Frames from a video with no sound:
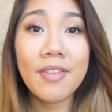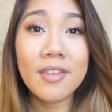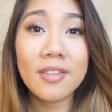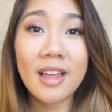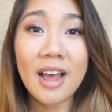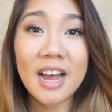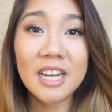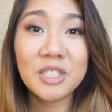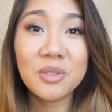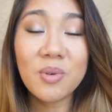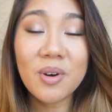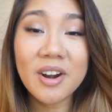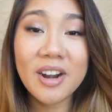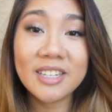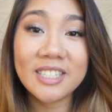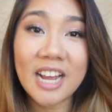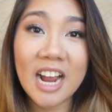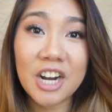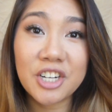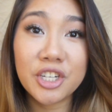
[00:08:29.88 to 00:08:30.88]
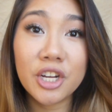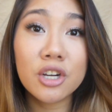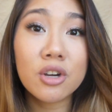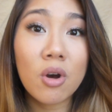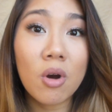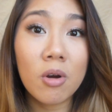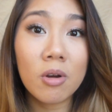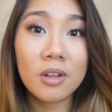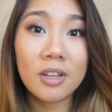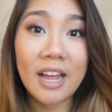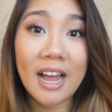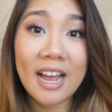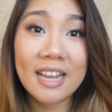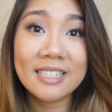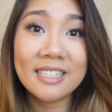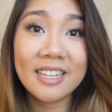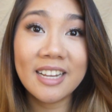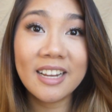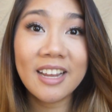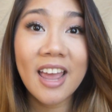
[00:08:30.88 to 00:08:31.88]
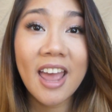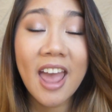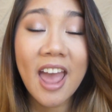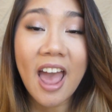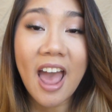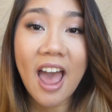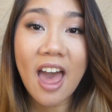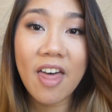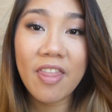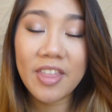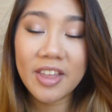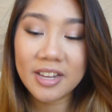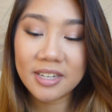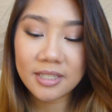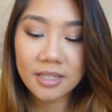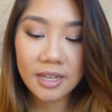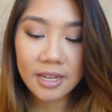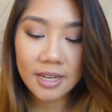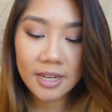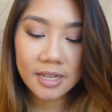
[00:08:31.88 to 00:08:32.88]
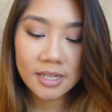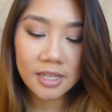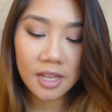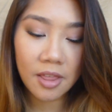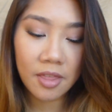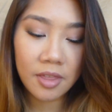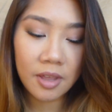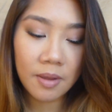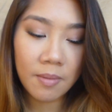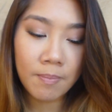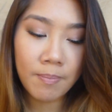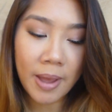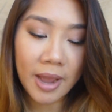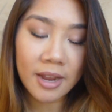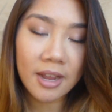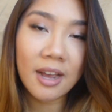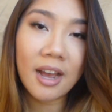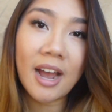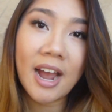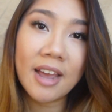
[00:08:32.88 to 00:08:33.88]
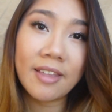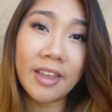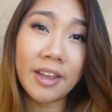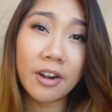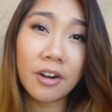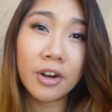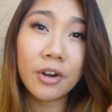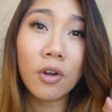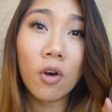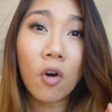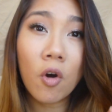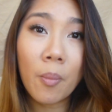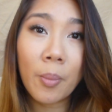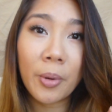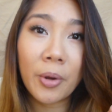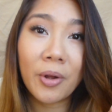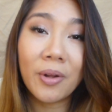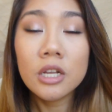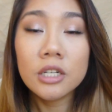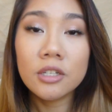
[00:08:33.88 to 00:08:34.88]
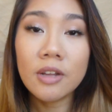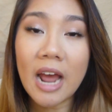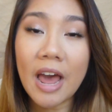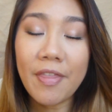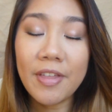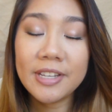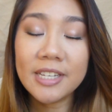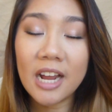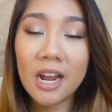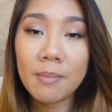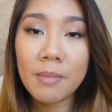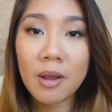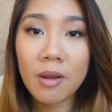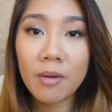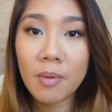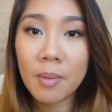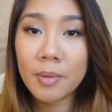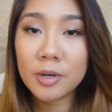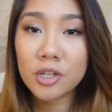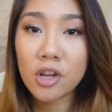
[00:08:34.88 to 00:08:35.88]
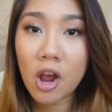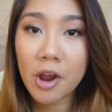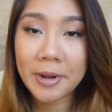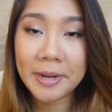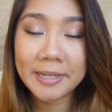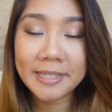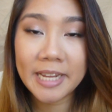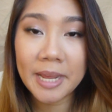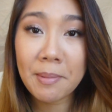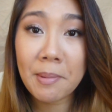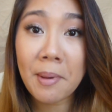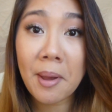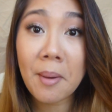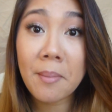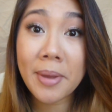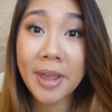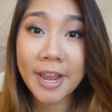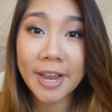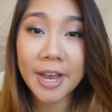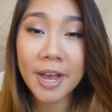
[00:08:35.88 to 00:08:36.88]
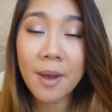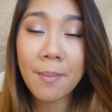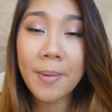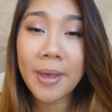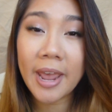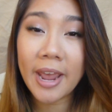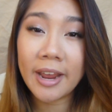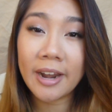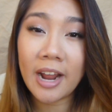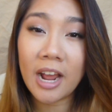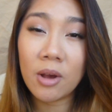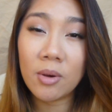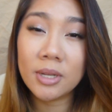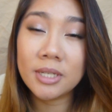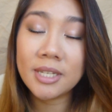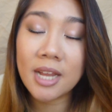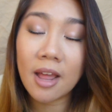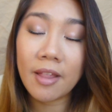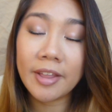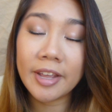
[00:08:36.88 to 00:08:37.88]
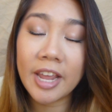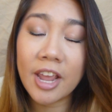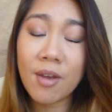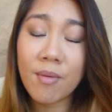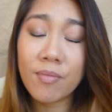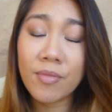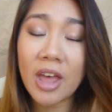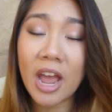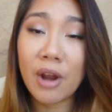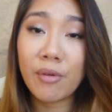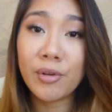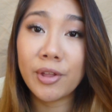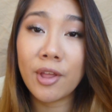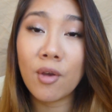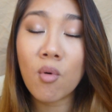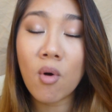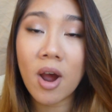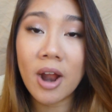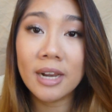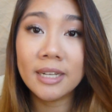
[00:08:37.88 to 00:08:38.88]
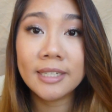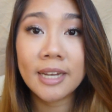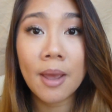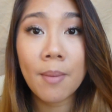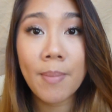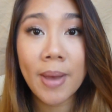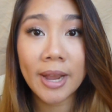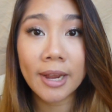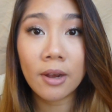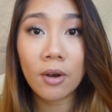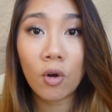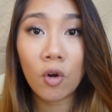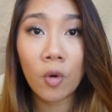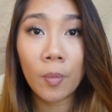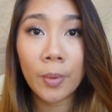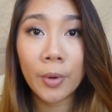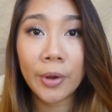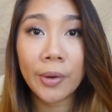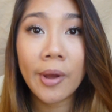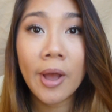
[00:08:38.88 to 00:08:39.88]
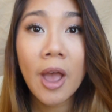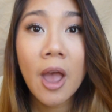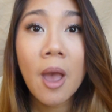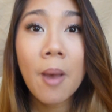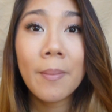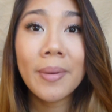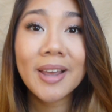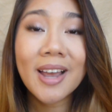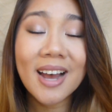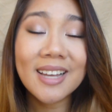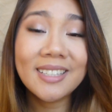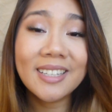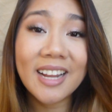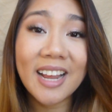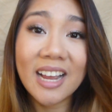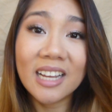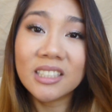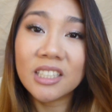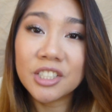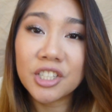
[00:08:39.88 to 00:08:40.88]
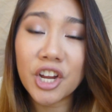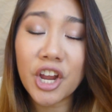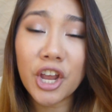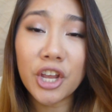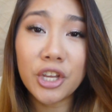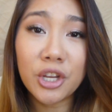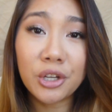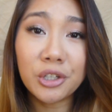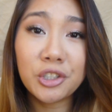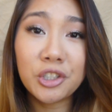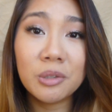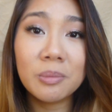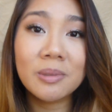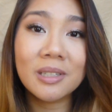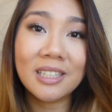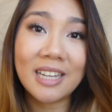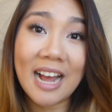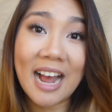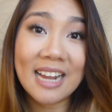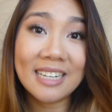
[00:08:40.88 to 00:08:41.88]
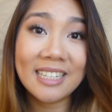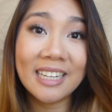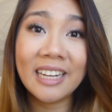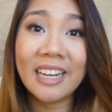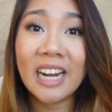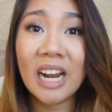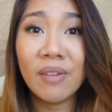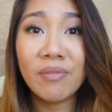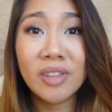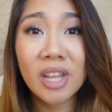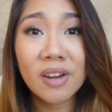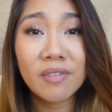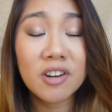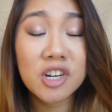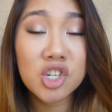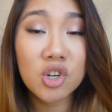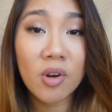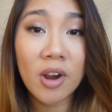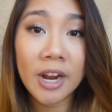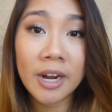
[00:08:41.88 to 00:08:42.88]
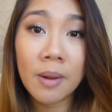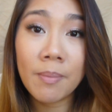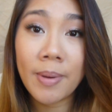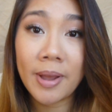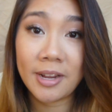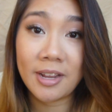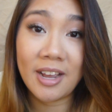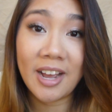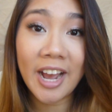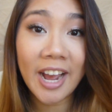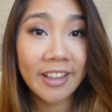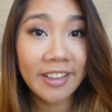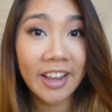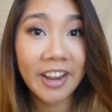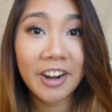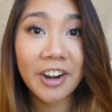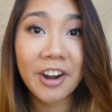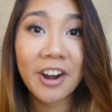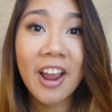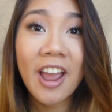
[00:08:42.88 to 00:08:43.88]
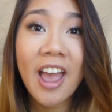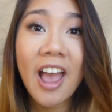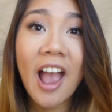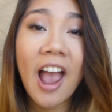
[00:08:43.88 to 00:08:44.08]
And the last one is actually a cult classic, and this is the Becca highlighter in Opal. So at the time, I remember talking to him about makeup, and I was telling him that I really wanted to get Becca Opal because it is such a YouTube classic, and I've never tried a Becca highlighter.